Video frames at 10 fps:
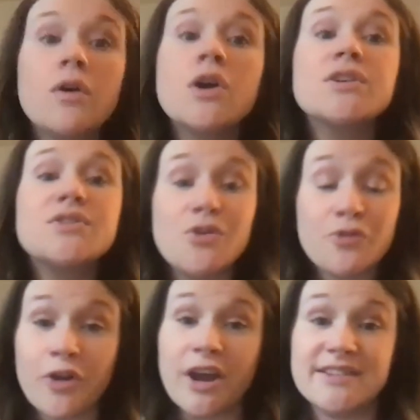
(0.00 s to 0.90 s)
So
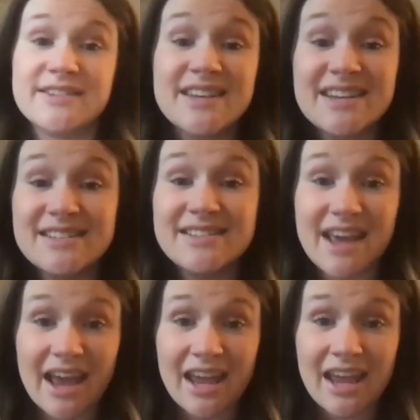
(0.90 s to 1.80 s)
friends,
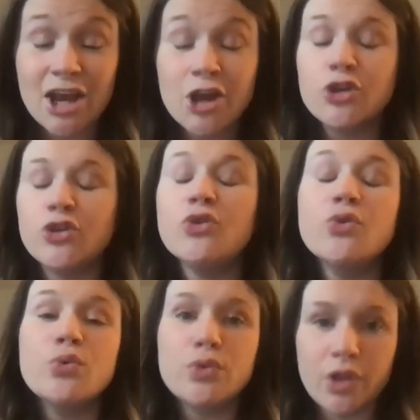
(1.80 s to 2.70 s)
today
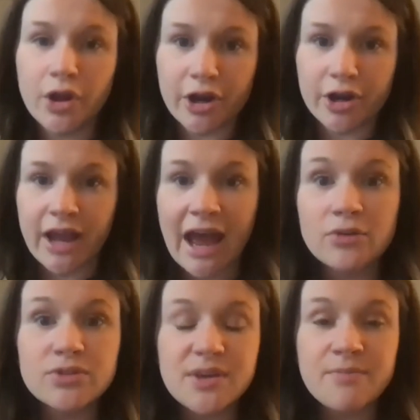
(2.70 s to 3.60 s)
you learn
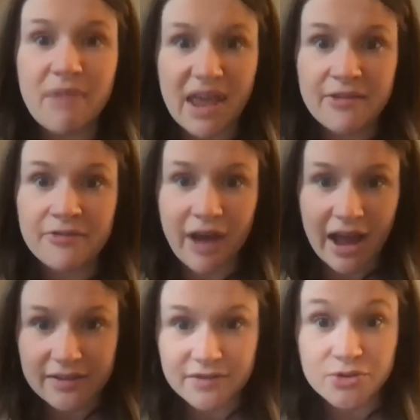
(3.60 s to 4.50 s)
how to make
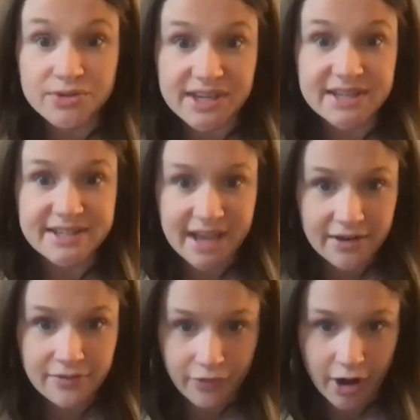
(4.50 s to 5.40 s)
5 using
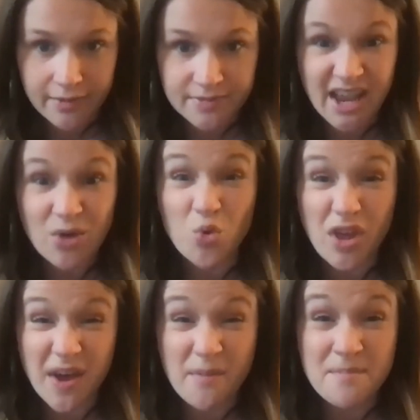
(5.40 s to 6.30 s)
10 frames
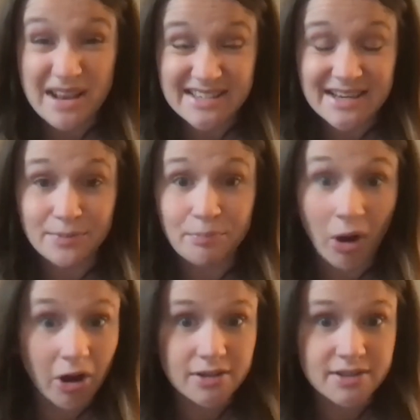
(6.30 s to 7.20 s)
with a missing
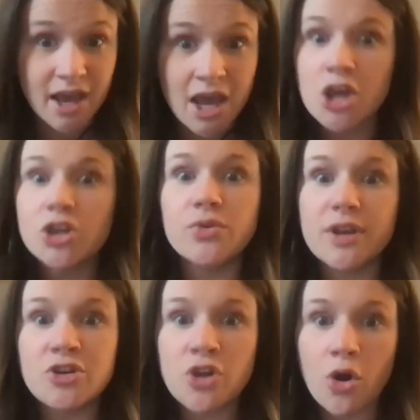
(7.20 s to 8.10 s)
part. You
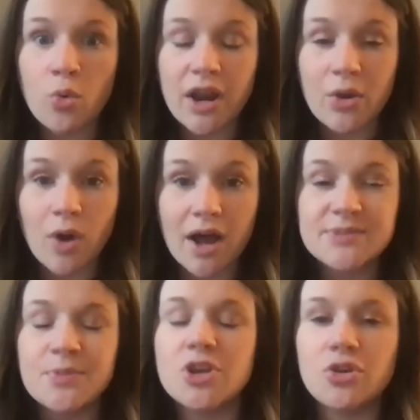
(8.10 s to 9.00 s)
didn't know what it was,
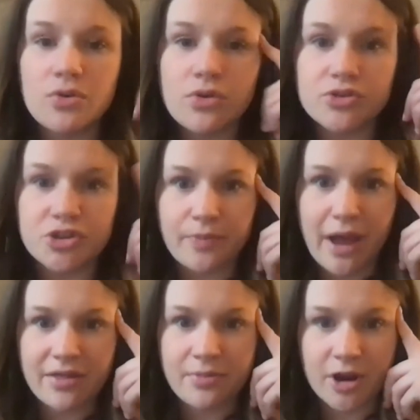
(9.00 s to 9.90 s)
but you used your
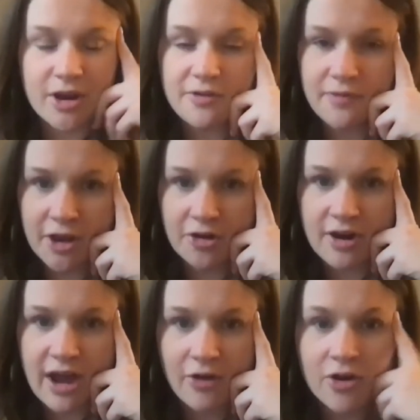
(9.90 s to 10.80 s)
math brain and you figured it
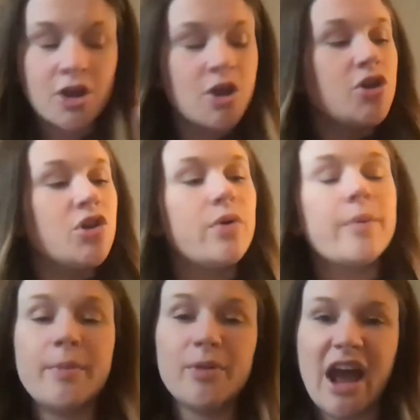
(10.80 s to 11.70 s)
out. You
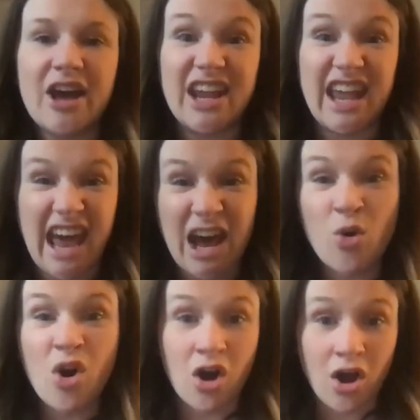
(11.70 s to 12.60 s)
remembered how to count
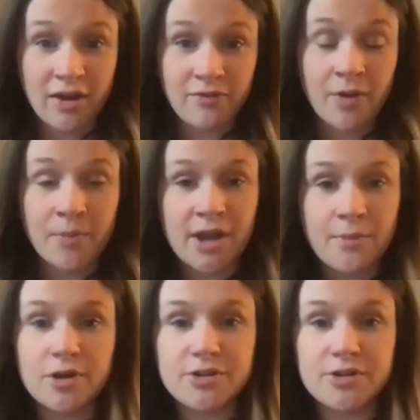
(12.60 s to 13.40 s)
on from a number.